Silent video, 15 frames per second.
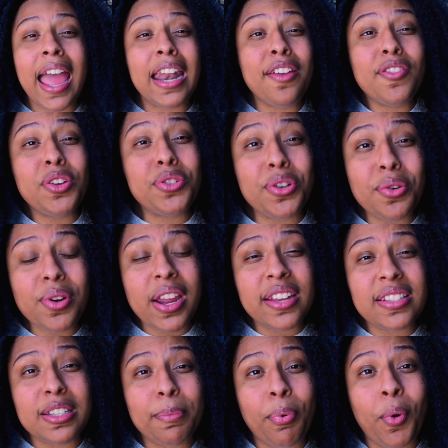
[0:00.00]
And if you do
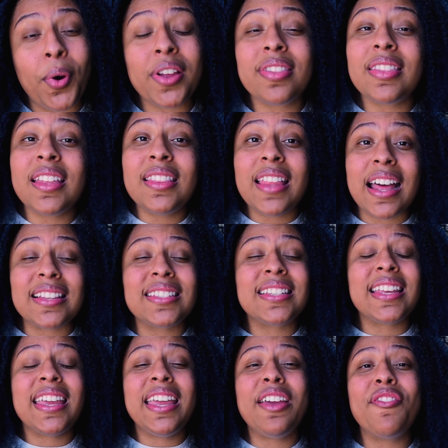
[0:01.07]
get support, then that's
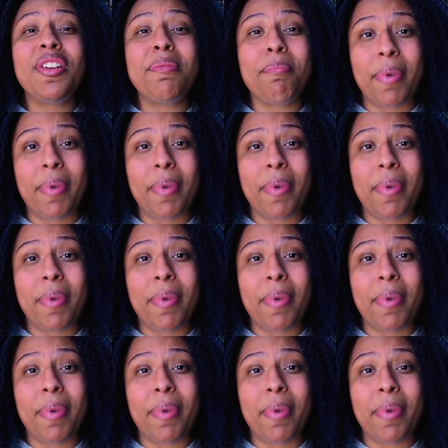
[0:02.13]
even